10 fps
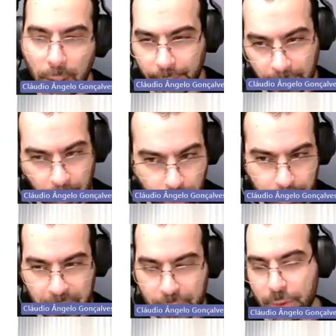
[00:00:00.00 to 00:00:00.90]
Other
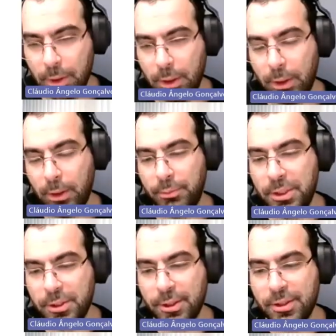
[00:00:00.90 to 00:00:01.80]
requirements.
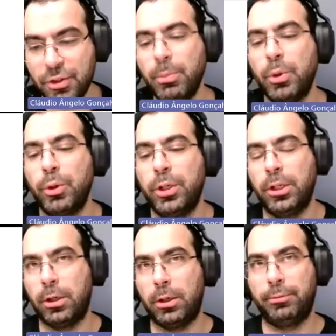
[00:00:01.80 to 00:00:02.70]
These are a
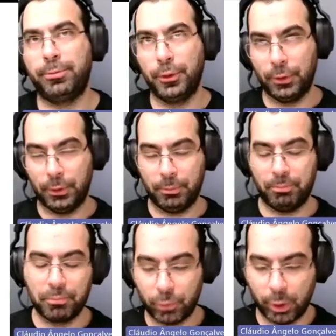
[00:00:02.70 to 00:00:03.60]
summary of the
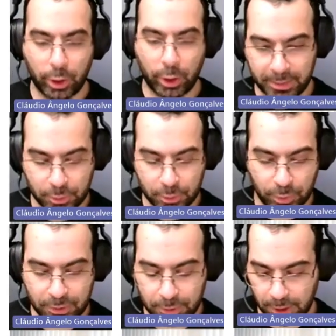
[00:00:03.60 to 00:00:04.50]
requirements
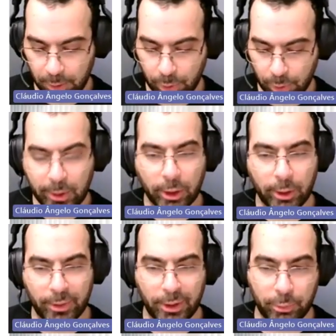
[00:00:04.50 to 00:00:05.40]
we see when we
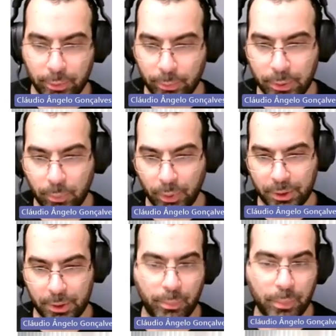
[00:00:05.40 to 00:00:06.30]
collaborate
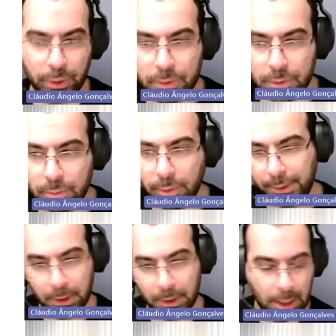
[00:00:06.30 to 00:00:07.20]
with companies,
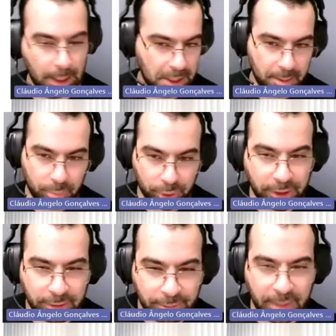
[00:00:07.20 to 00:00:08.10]
right?
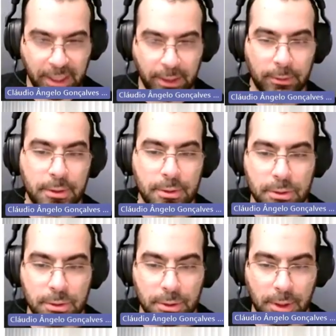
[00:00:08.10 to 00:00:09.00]
Predictive
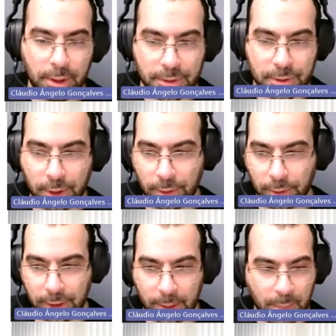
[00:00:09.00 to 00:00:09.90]
maintenance,
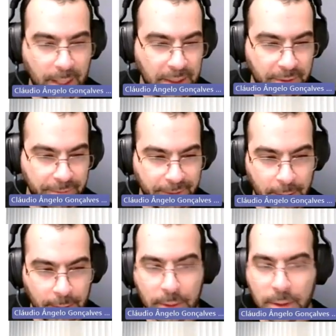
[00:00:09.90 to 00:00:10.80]
signal that maybe the
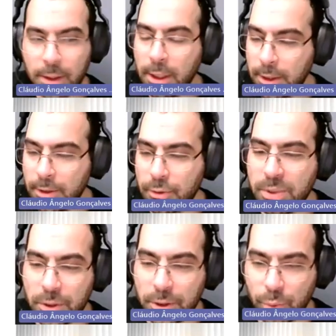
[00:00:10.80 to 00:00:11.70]
fan
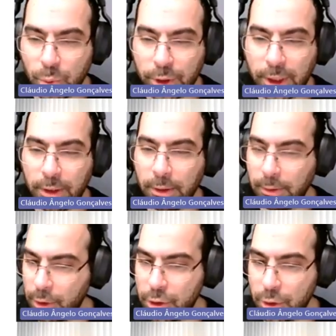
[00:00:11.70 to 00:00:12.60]
is
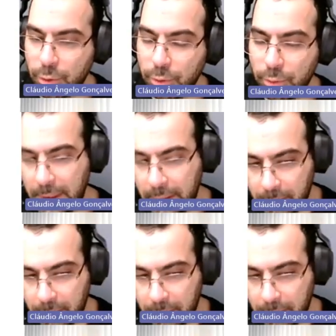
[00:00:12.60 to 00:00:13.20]
working not so